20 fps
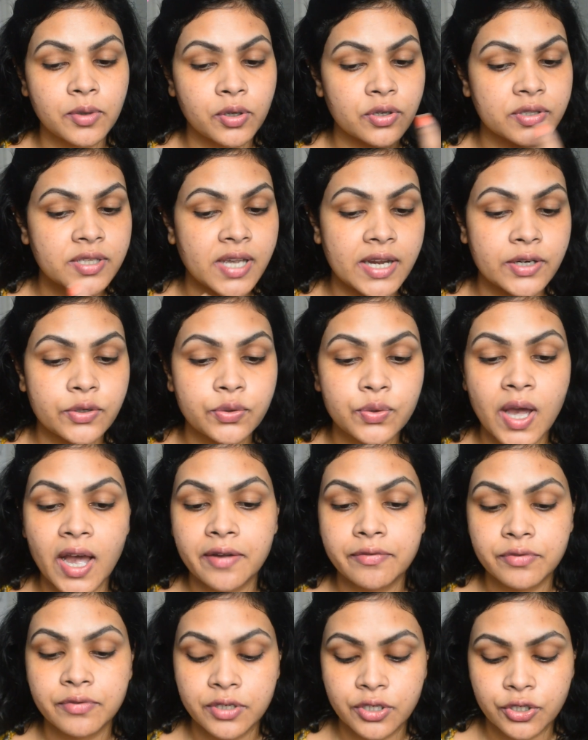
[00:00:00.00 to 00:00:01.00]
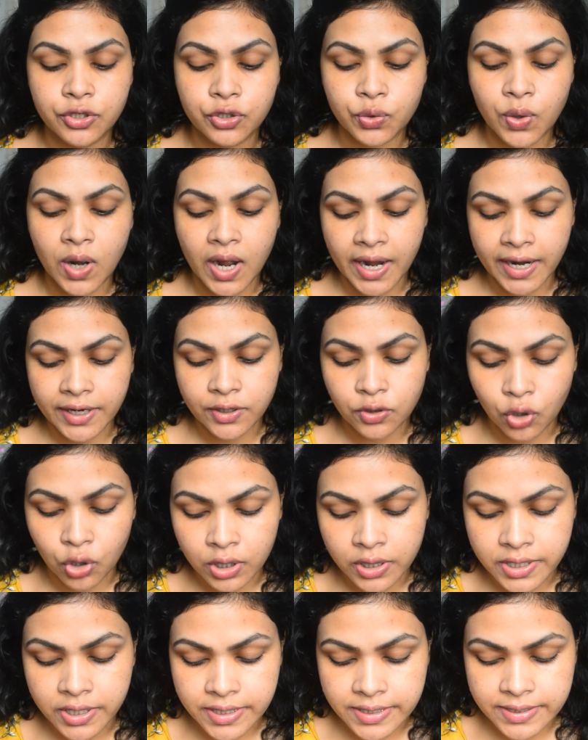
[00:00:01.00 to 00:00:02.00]
because I do need to hide
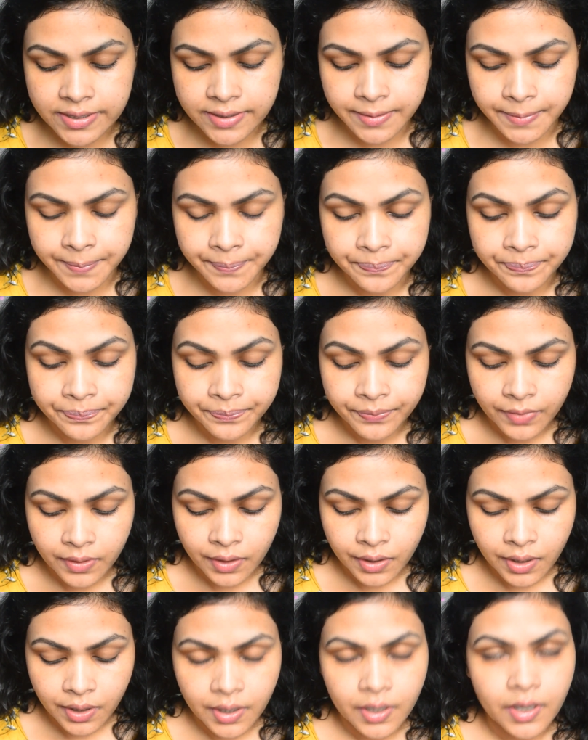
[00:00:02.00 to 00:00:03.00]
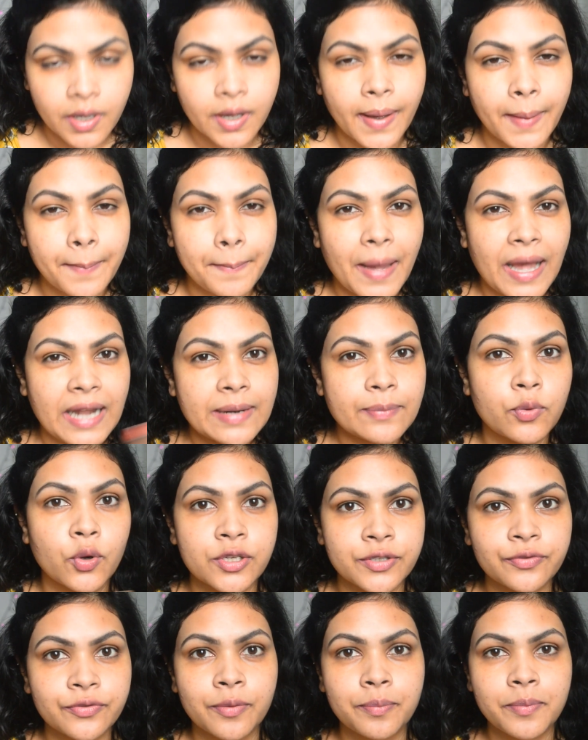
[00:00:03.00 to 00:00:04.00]
all these bad
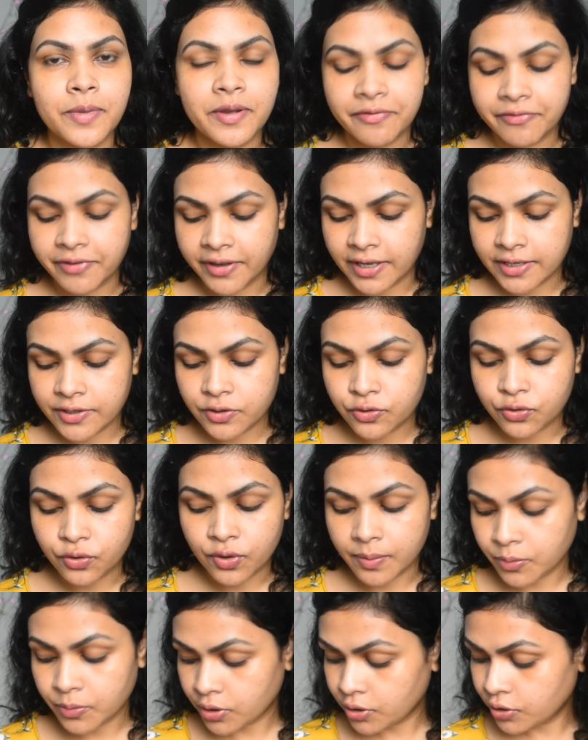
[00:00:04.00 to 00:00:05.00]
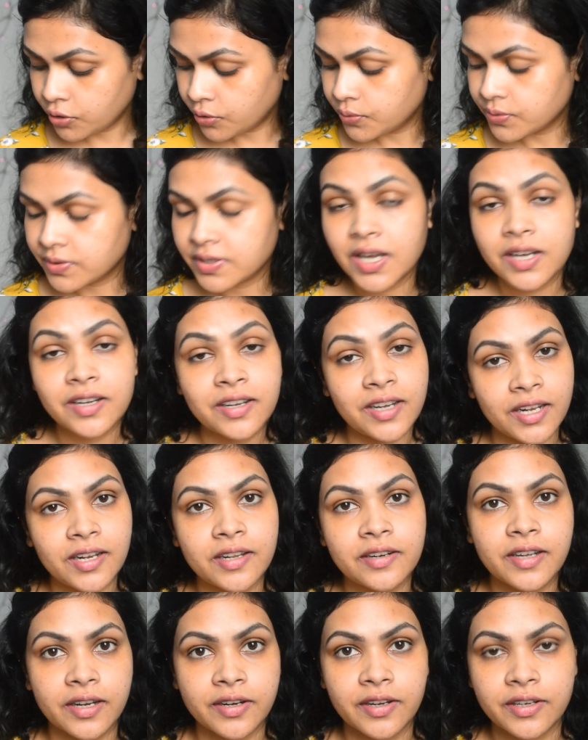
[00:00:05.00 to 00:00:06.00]
boys from my face. So I'm going to use a
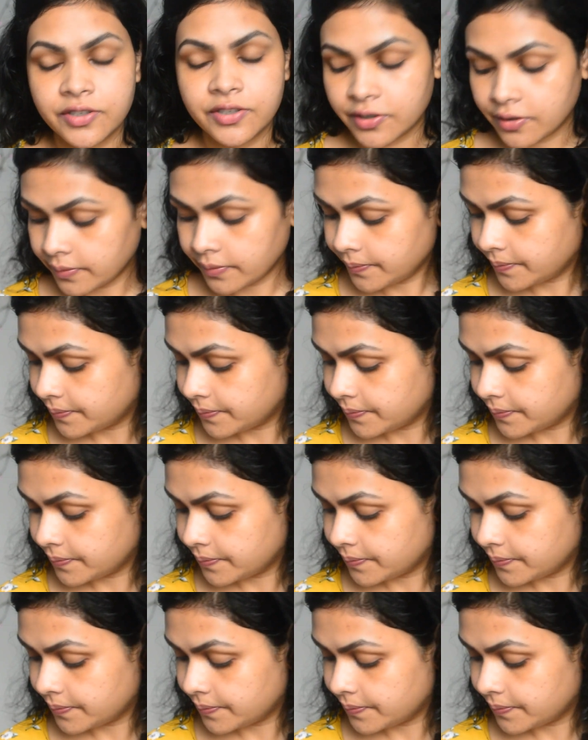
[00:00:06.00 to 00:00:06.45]
color corrector.